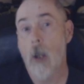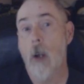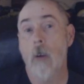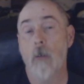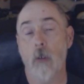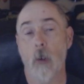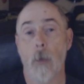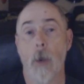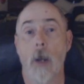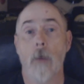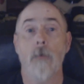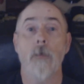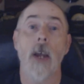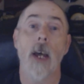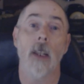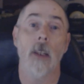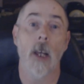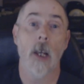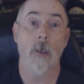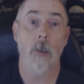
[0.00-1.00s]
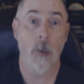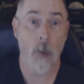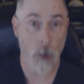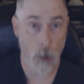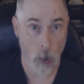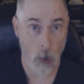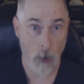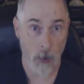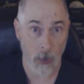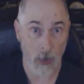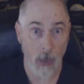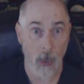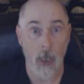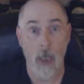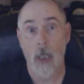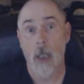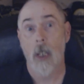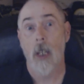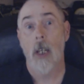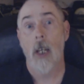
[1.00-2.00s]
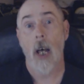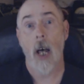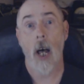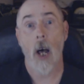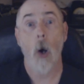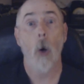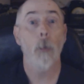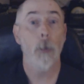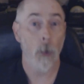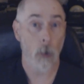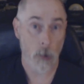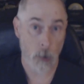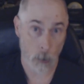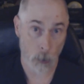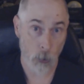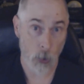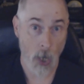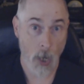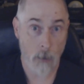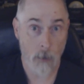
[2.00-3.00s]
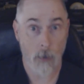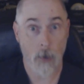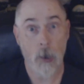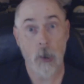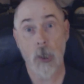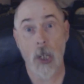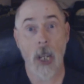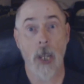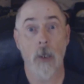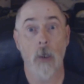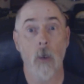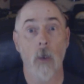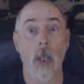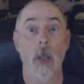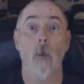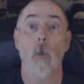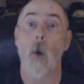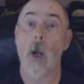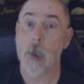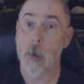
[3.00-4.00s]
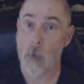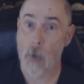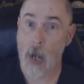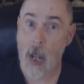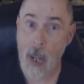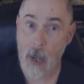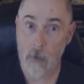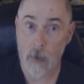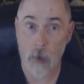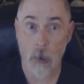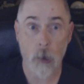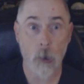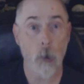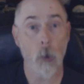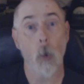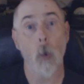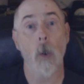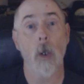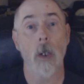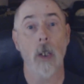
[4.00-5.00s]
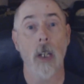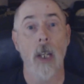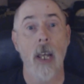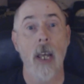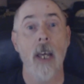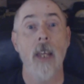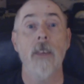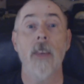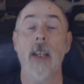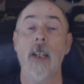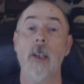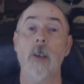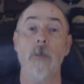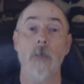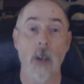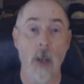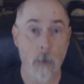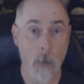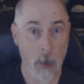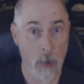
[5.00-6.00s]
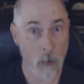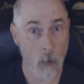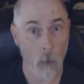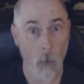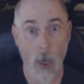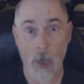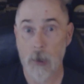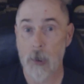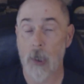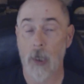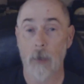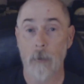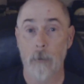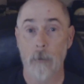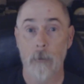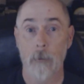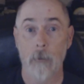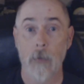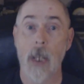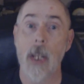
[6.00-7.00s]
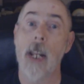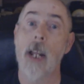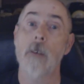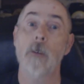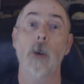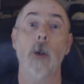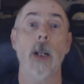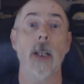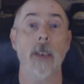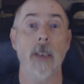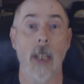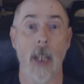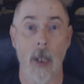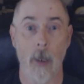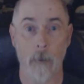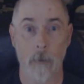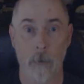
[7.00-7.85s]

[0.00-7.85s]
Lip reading: for my fat loss journey. I hope you'll subscribe to the channel and watch what I have in store. Thank you very much for watching, and have a great day.